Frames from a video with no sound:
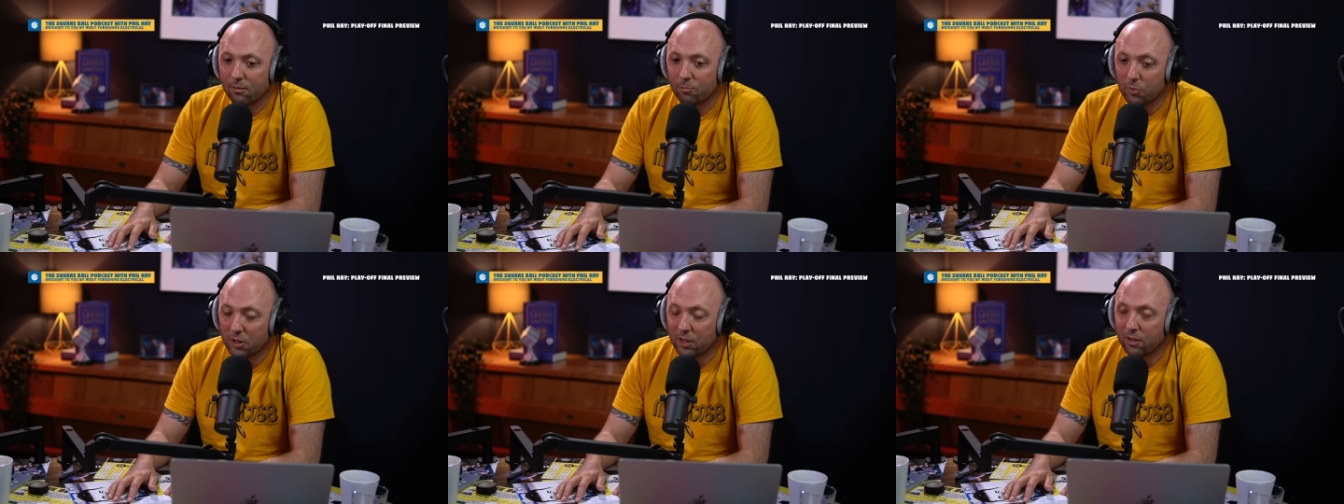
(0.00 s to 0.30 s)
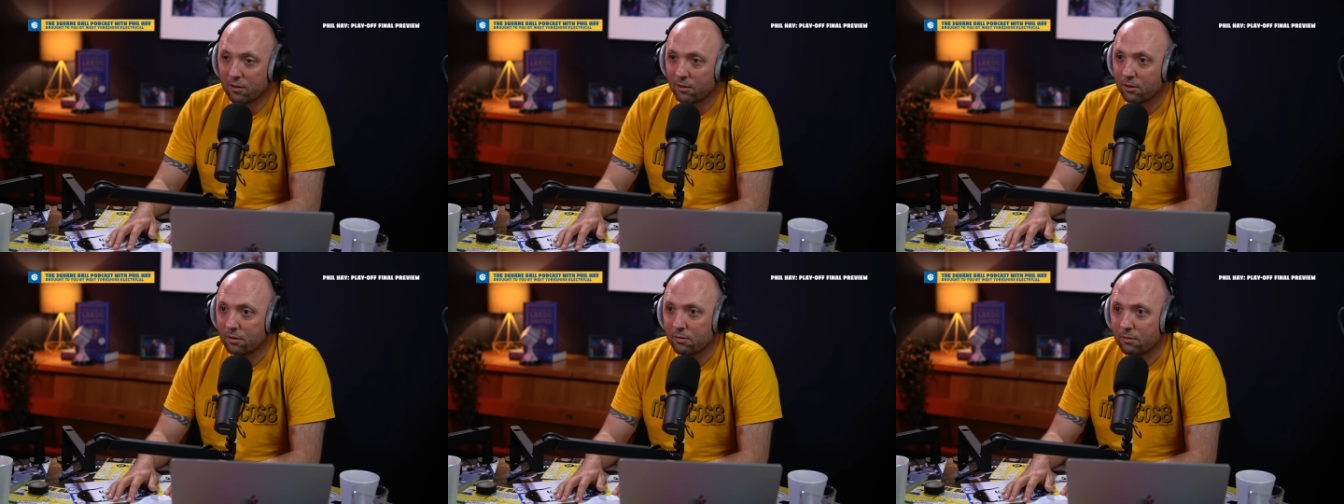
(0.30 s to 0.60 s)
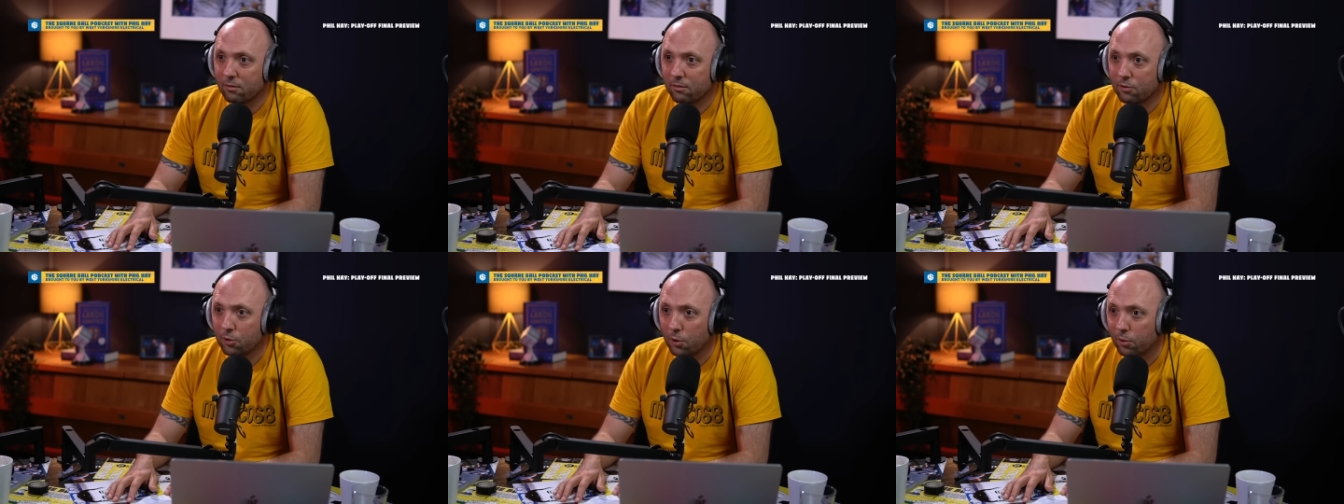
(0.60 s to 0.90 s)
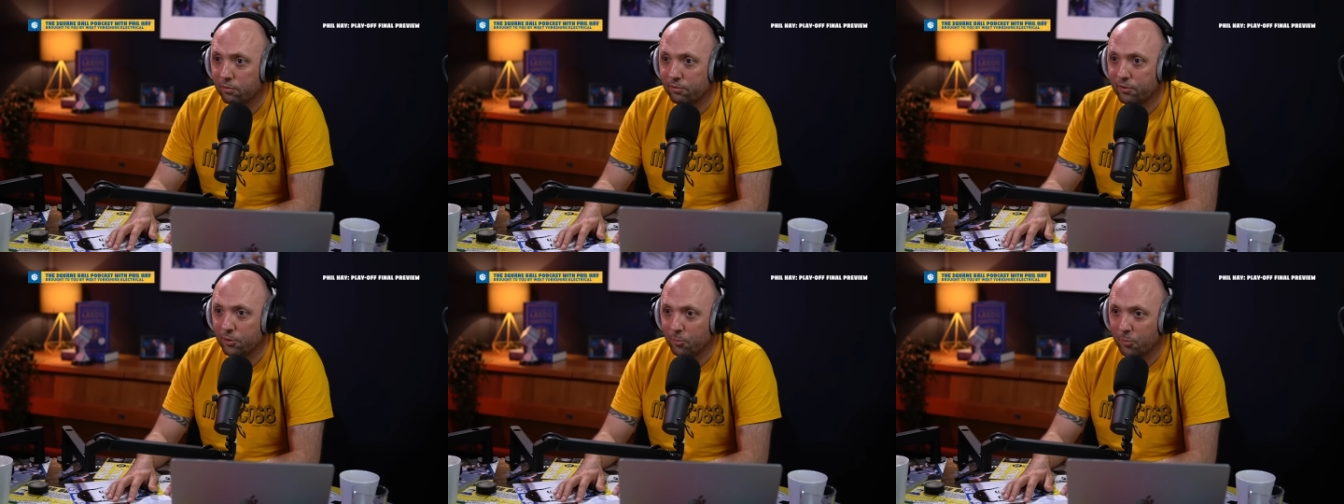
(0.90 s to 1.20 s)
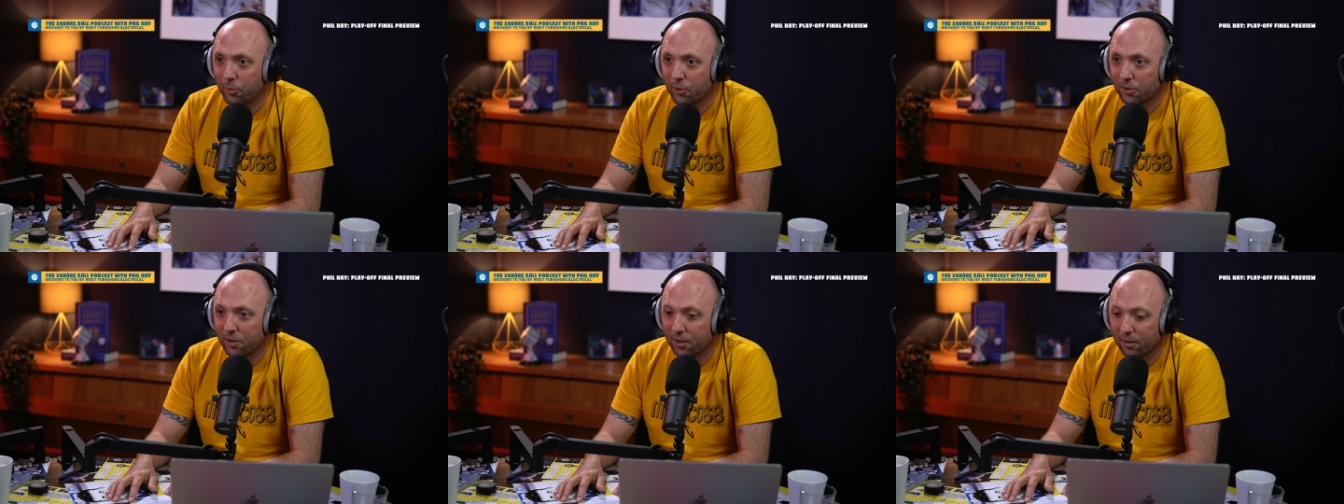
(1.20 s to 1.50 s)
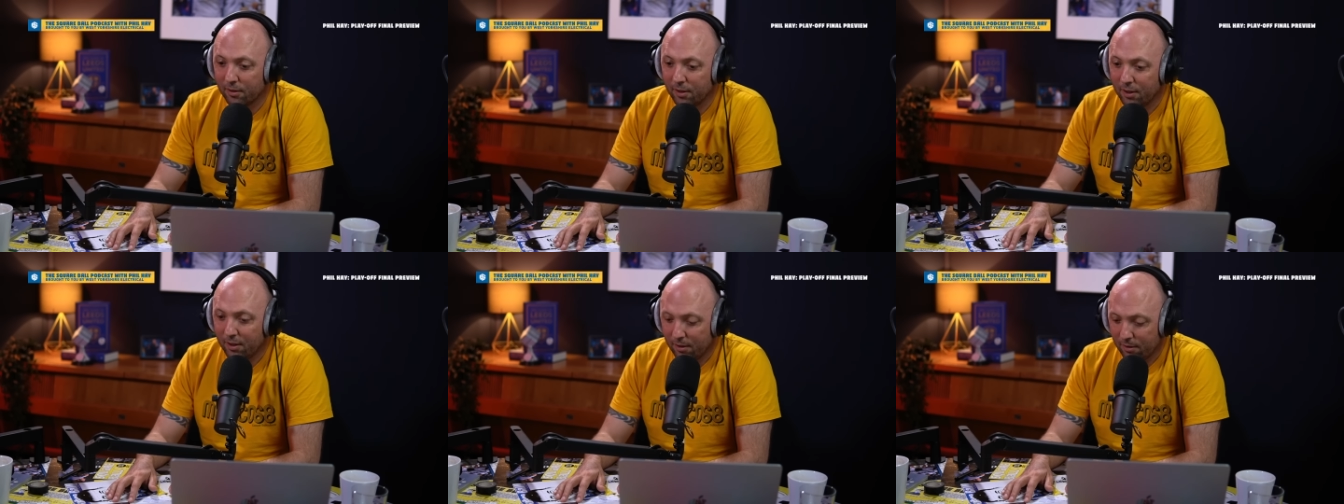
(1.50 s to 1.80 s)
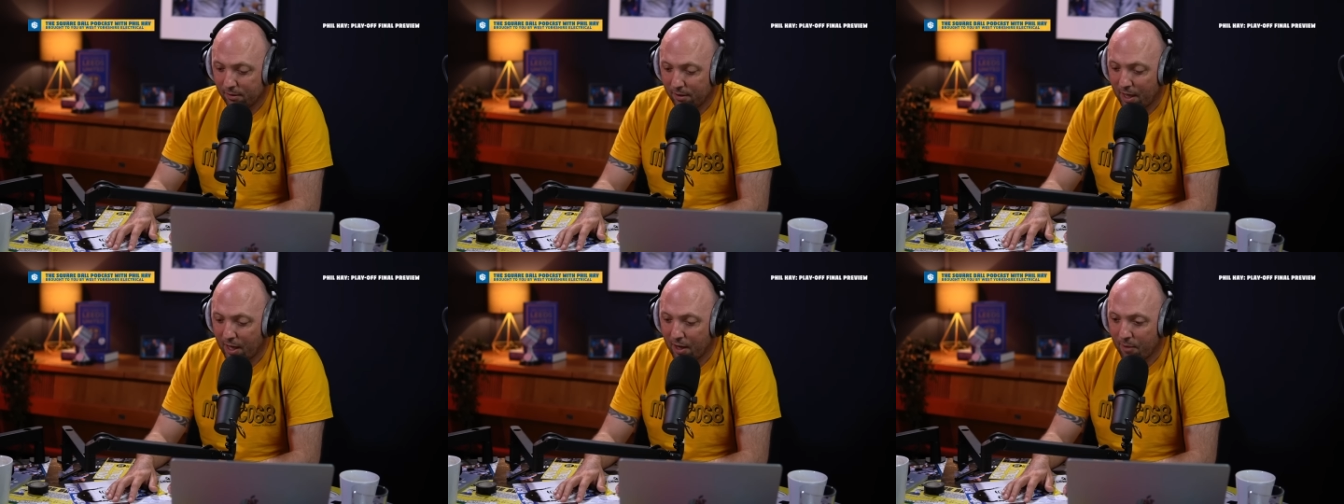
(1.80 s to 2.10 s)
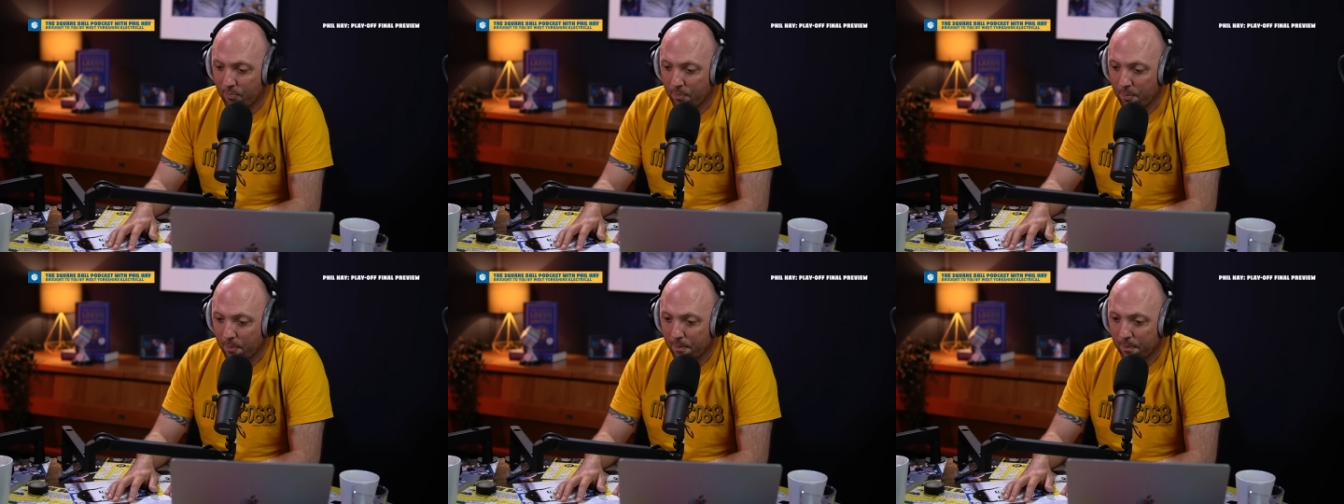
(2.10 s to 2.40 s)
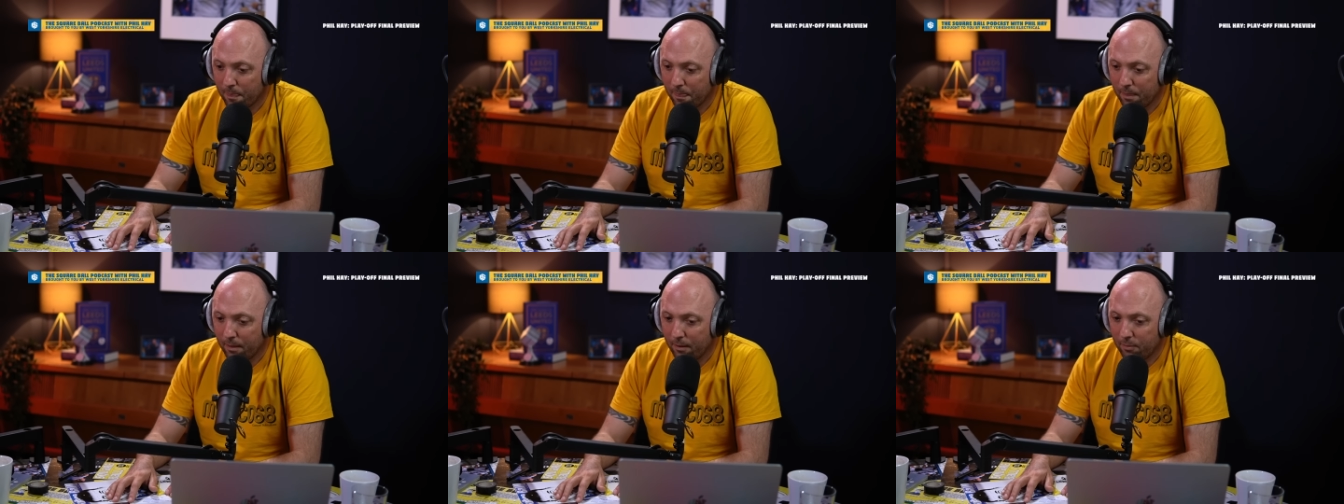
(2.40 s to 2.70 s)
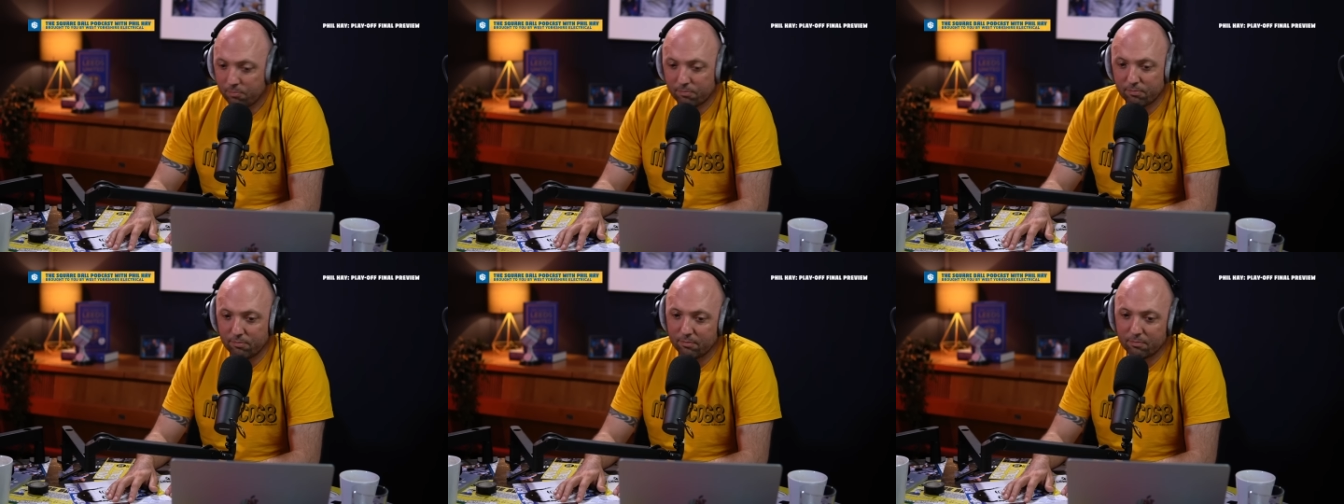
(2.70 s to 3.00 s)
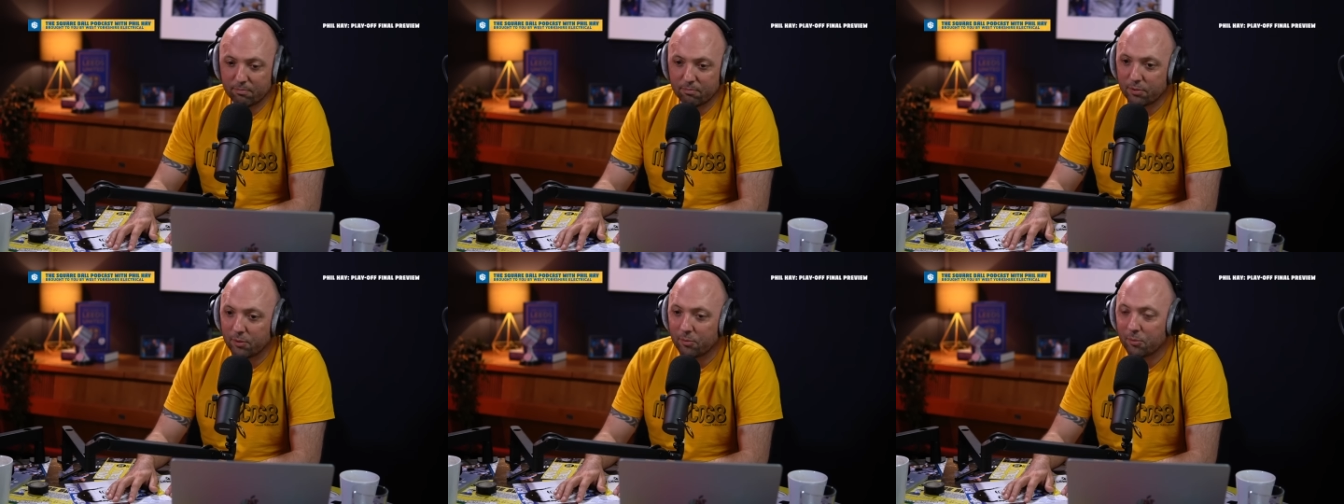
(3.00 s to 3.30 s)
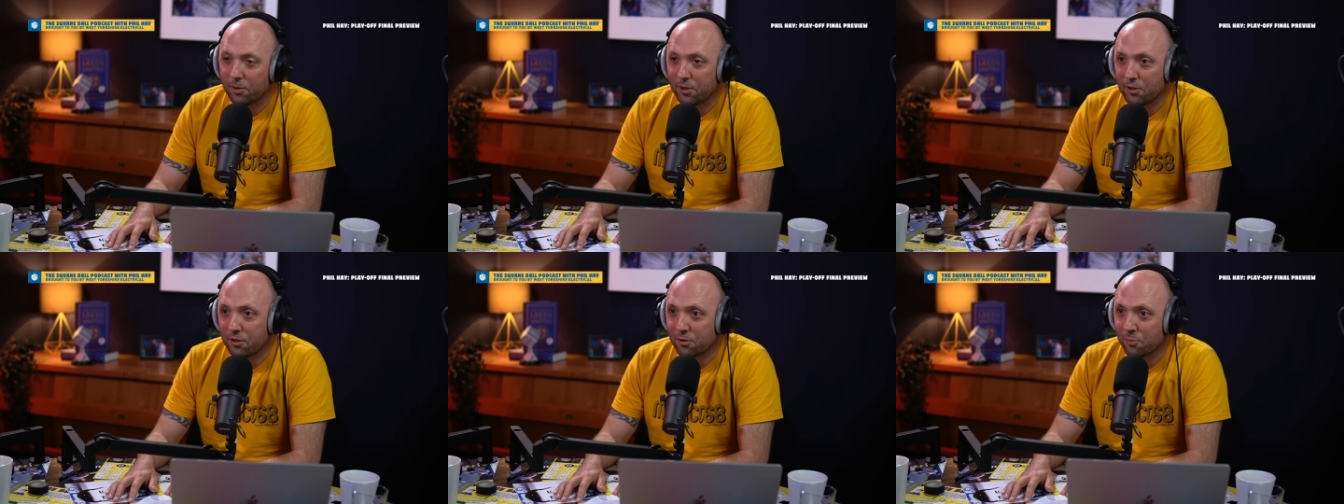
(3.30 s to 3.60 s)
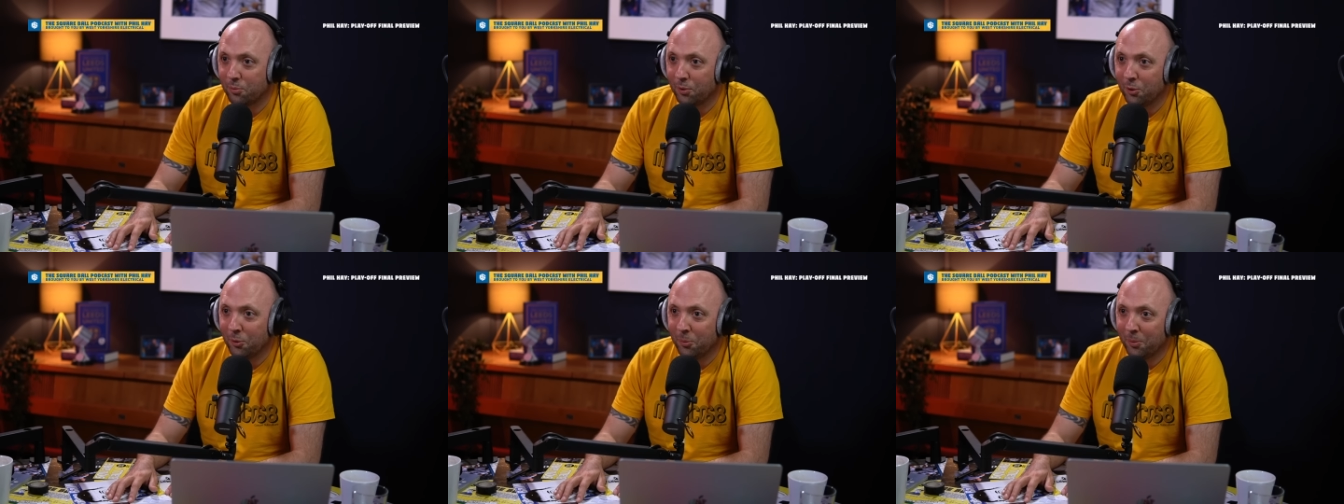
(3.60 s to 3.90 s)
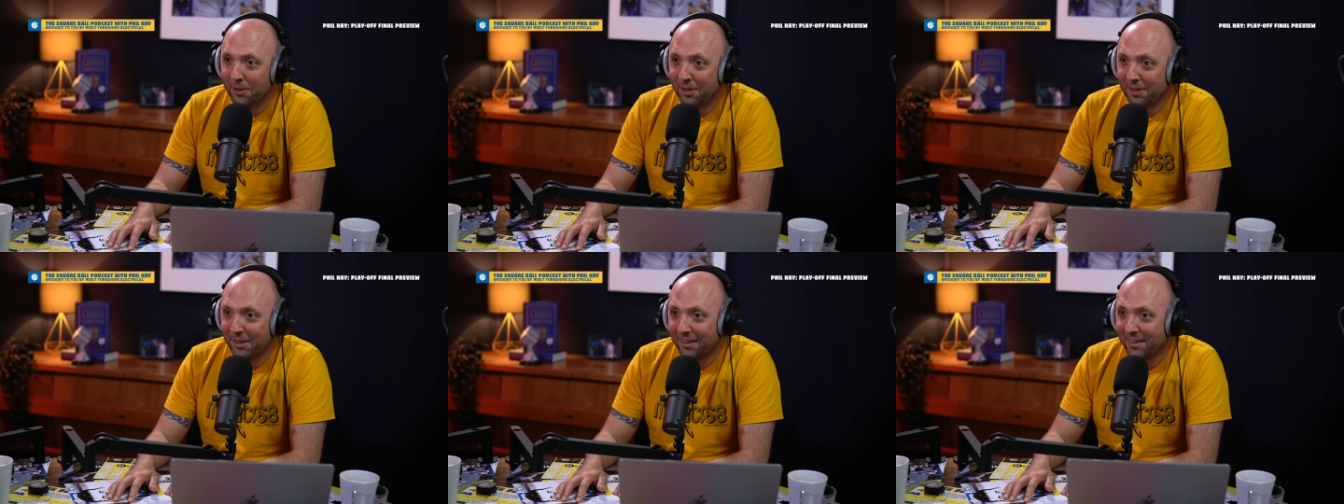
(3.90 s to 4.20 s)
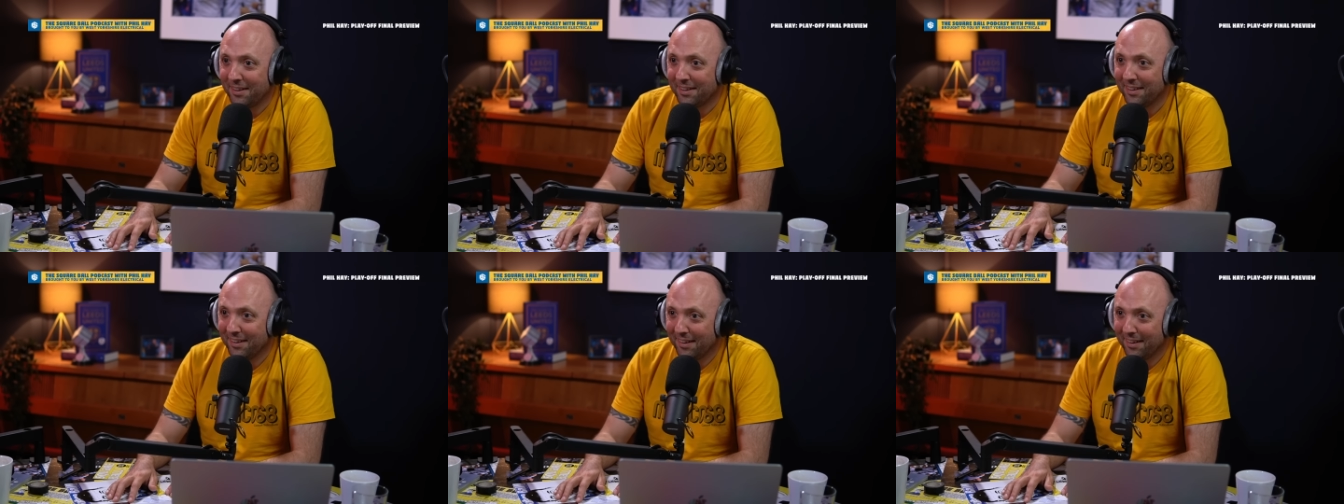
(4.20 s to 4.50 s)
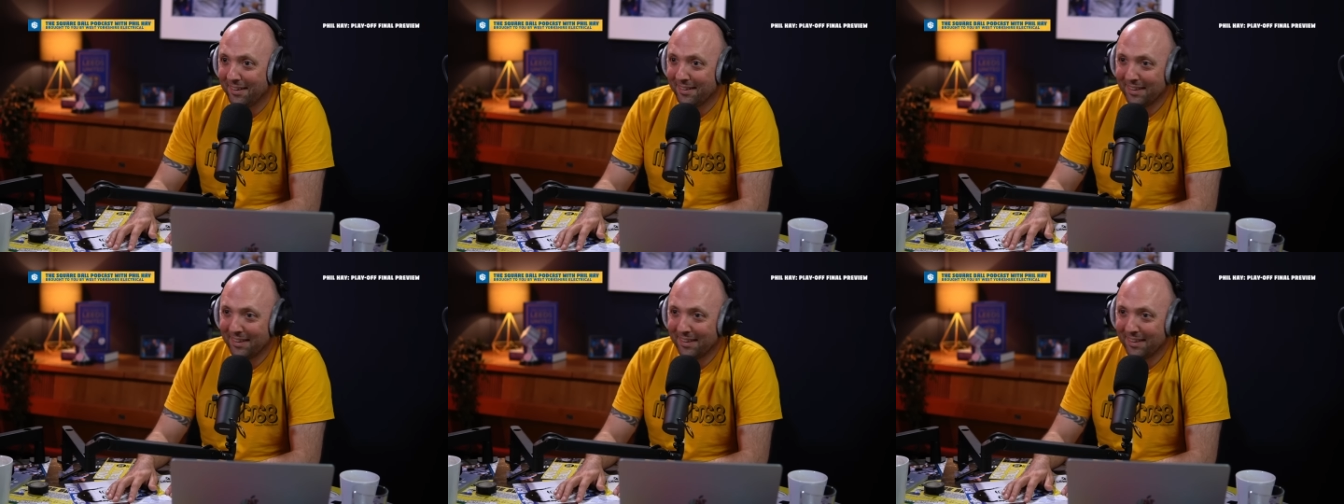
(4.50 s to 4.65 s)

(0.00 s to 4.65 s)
being a top footballer, um, it probably just will be. I think the thing